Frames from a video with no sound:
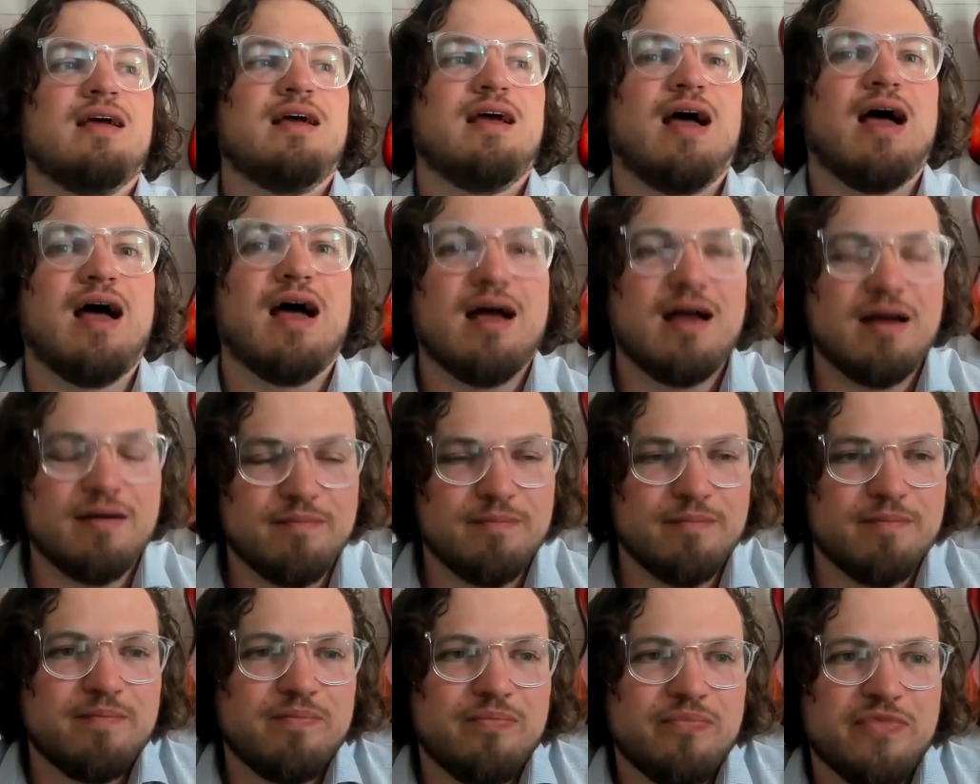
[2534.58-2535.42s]

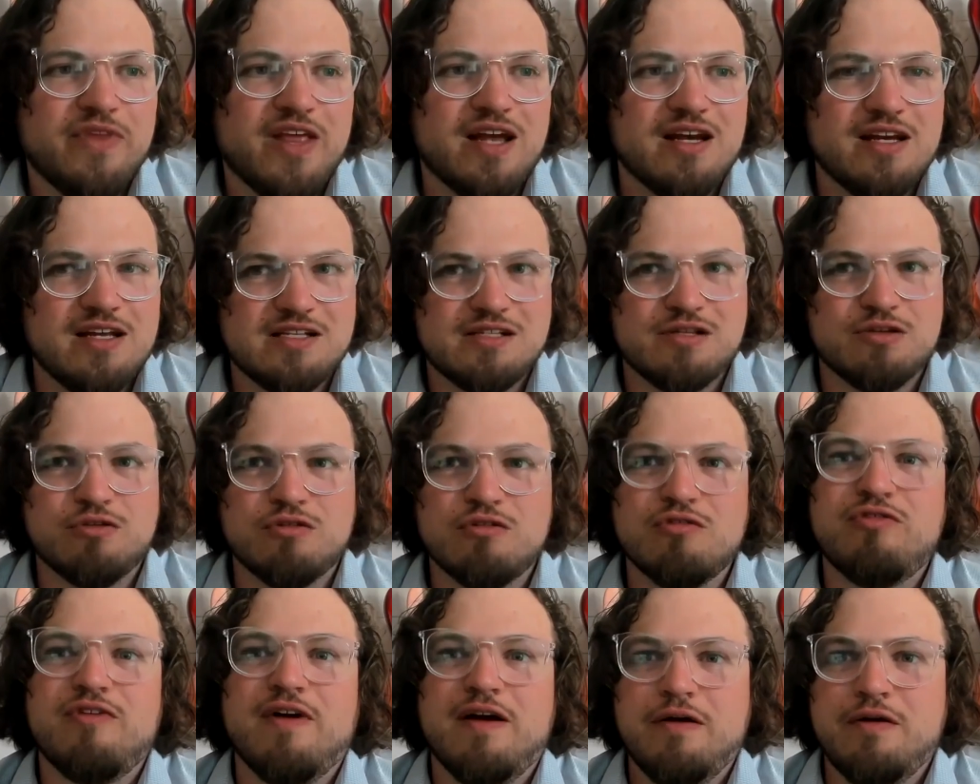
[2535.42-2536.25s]
And it's all
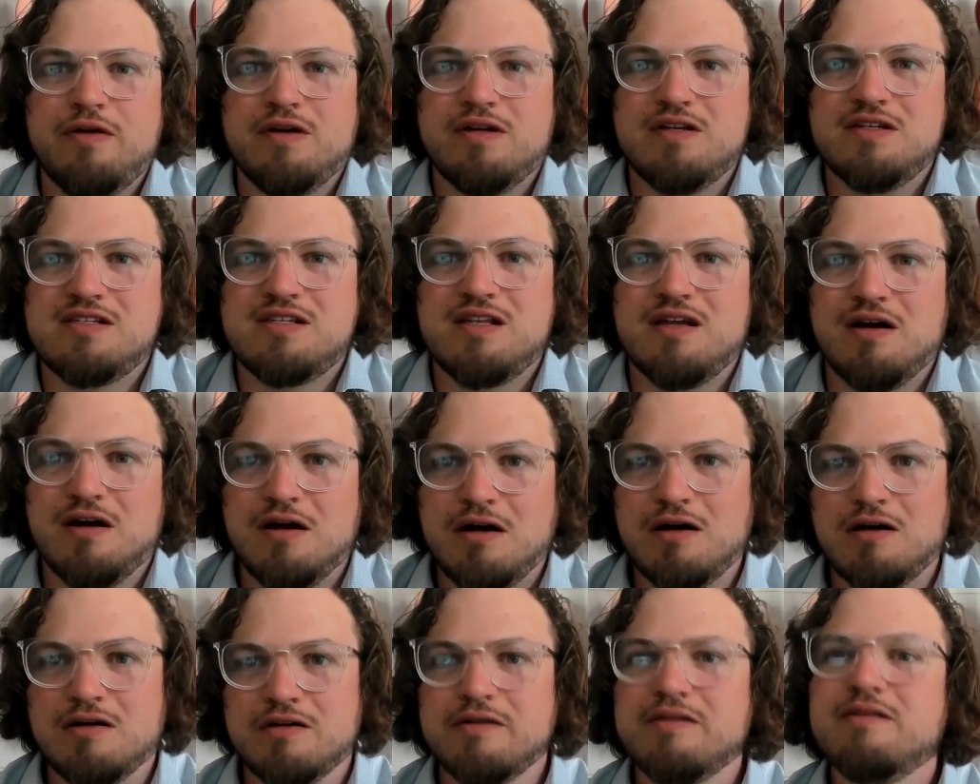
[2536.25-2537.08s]
focused
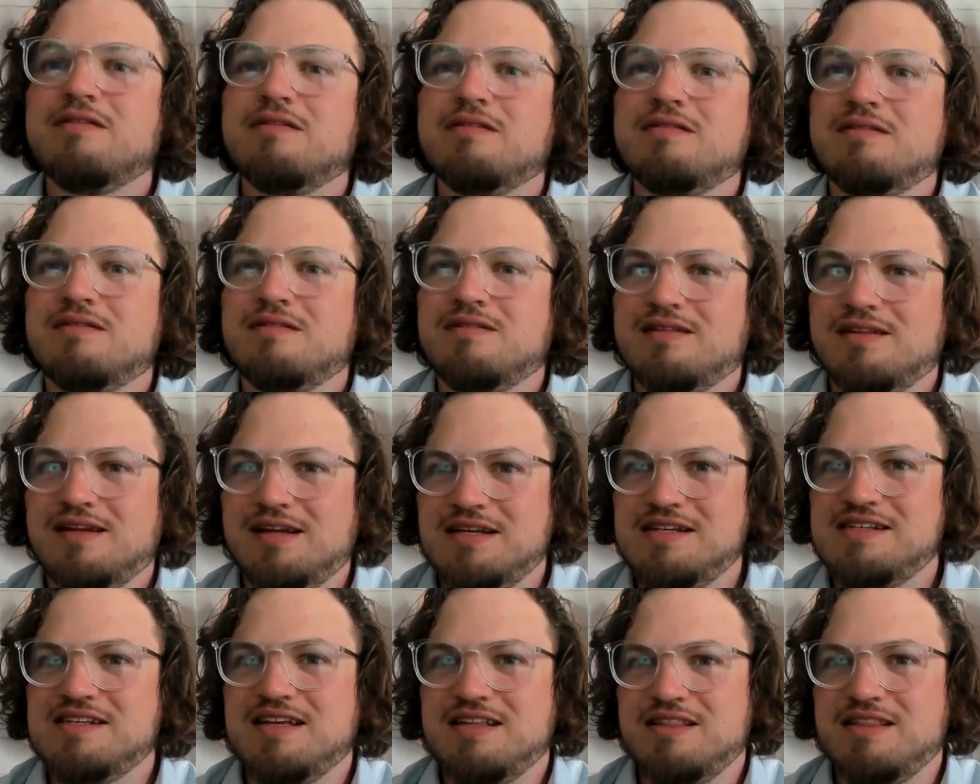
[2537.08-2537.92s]
on, like
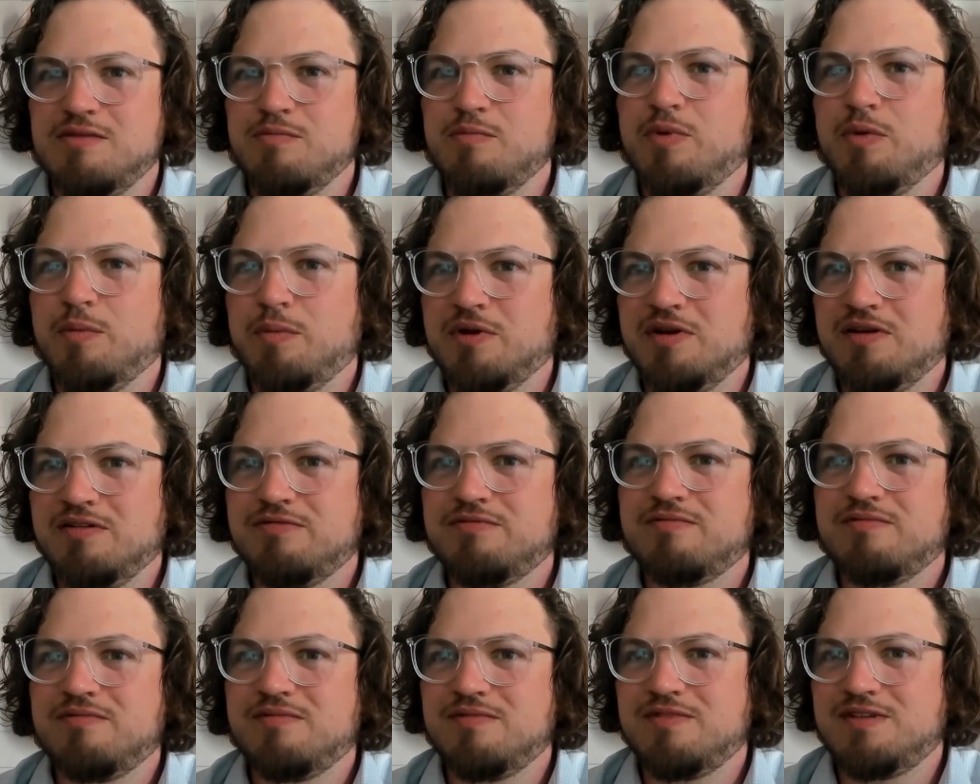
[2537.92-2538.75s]
you say, the bubble of
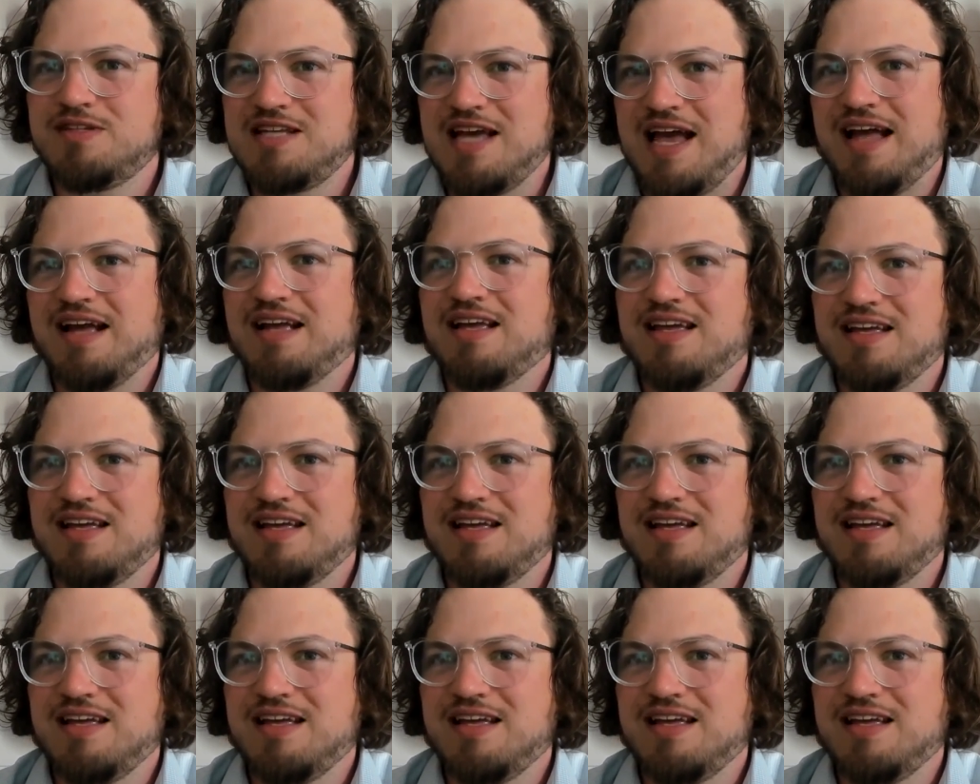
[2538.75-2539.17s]
tech.